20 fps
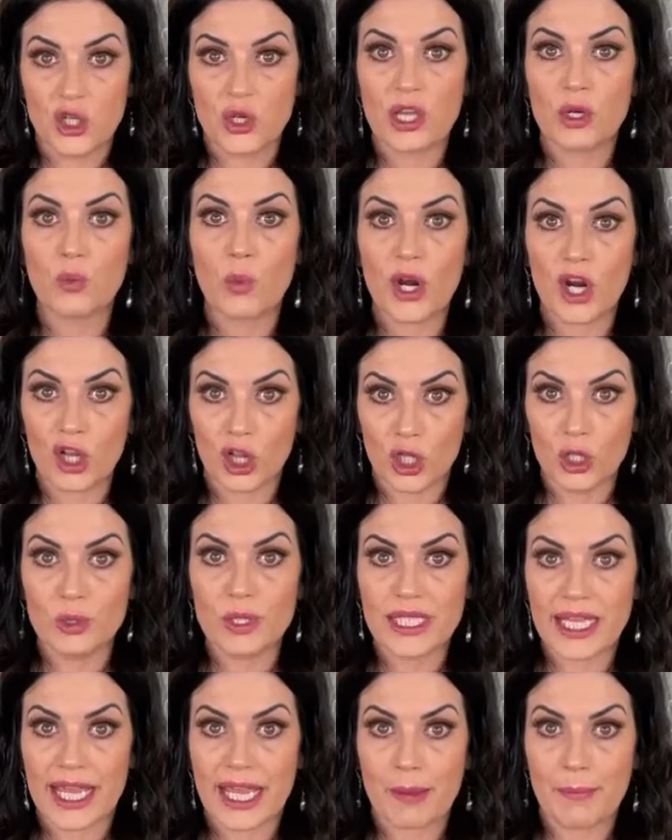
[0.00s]
you can wear it
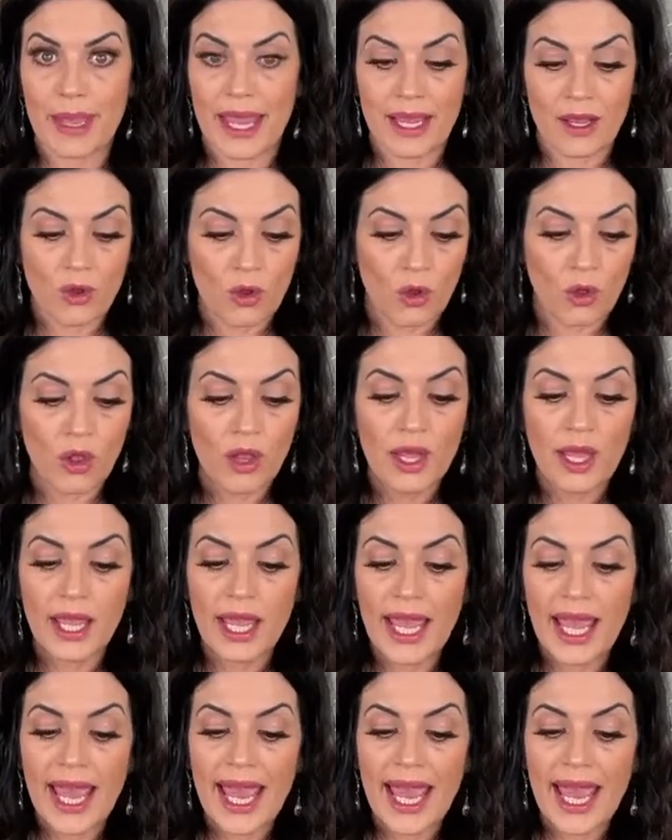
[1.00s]
loose like a bangle.